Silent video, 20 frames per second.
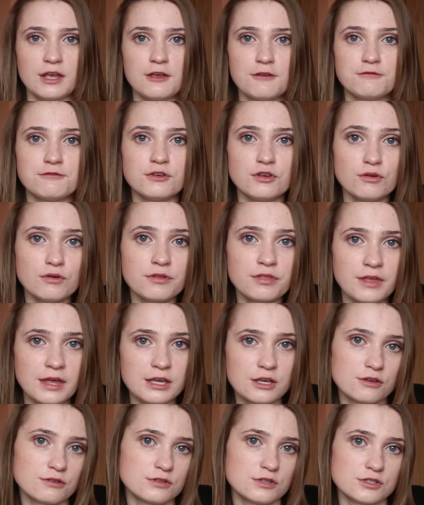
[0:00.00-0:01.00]
If you
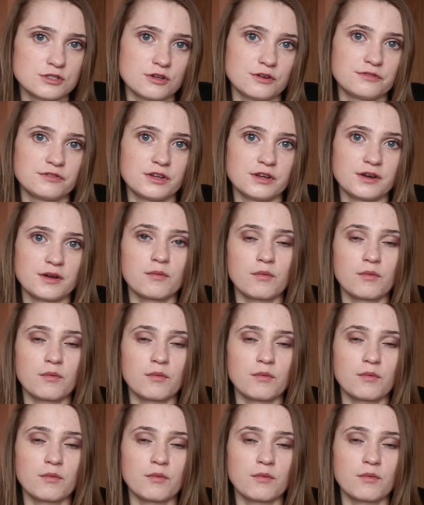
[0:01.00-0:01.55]
think you deserve the